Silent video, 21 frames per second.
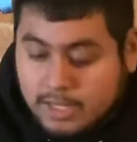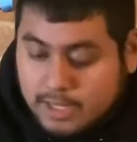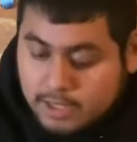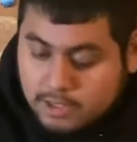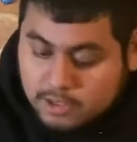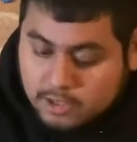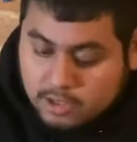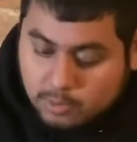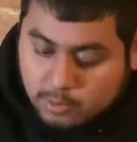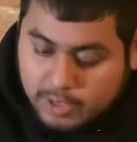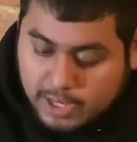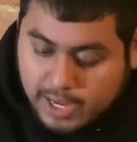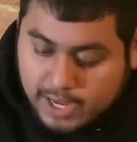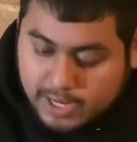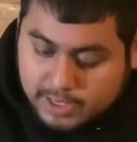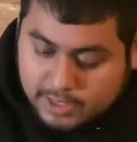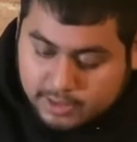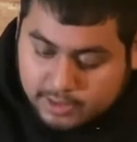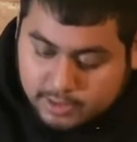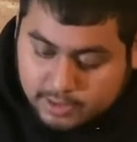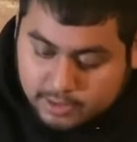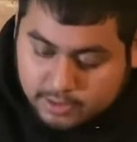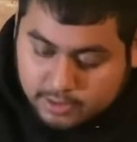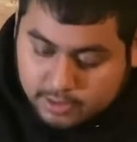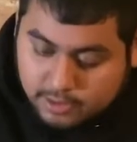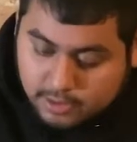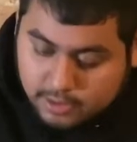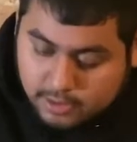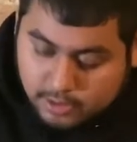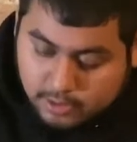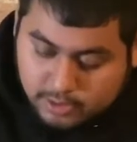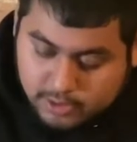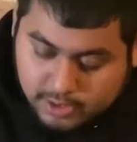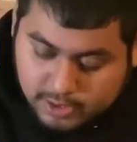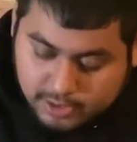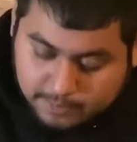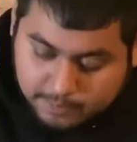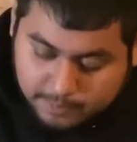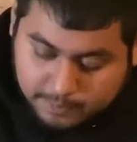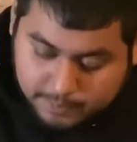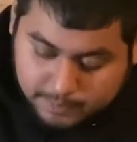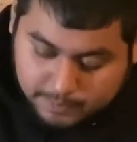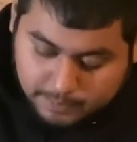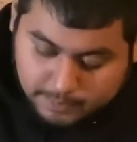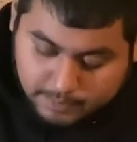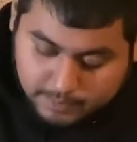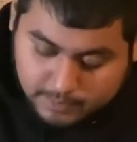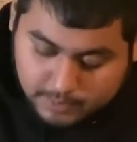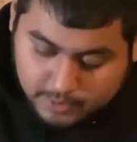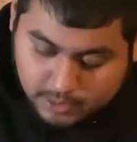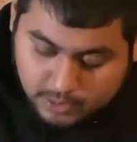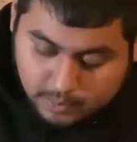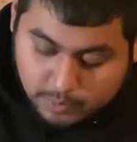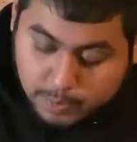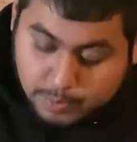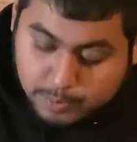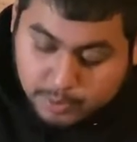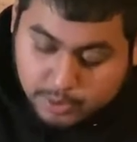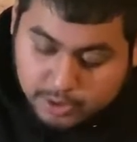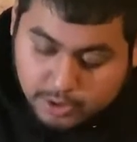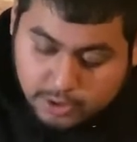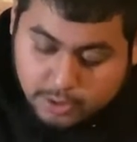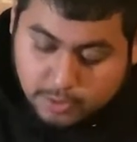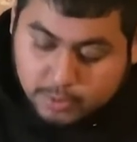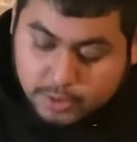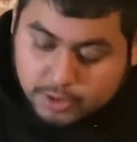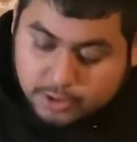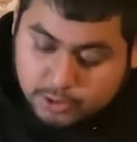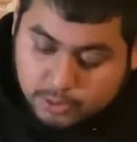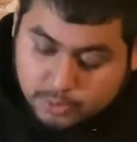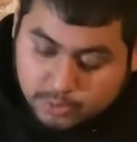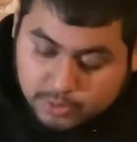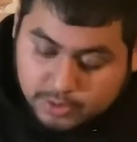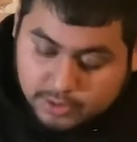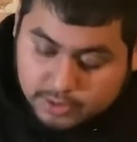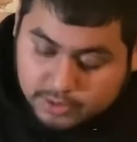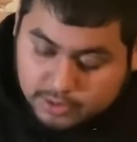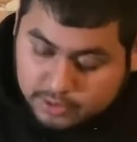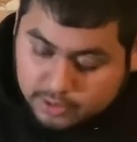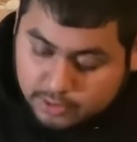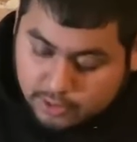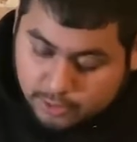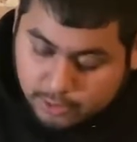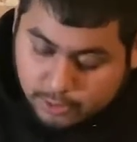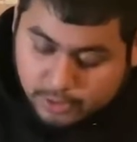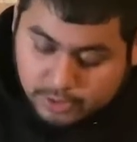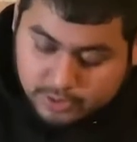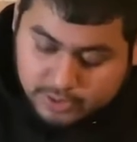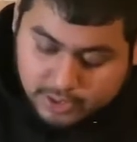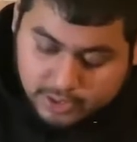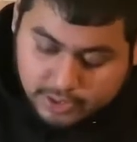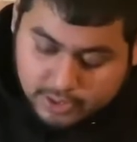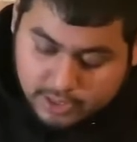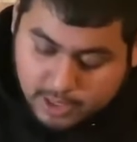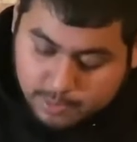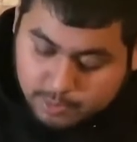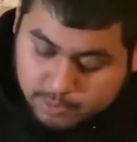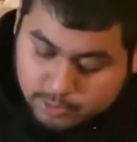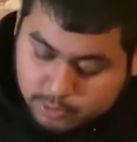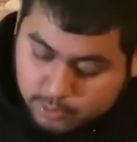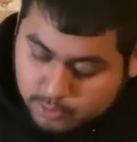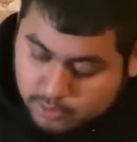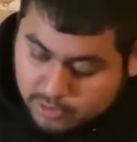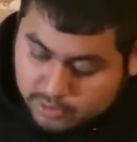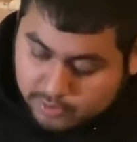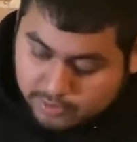So we edit this clearly, and we put 32, because this is the 32nd episode of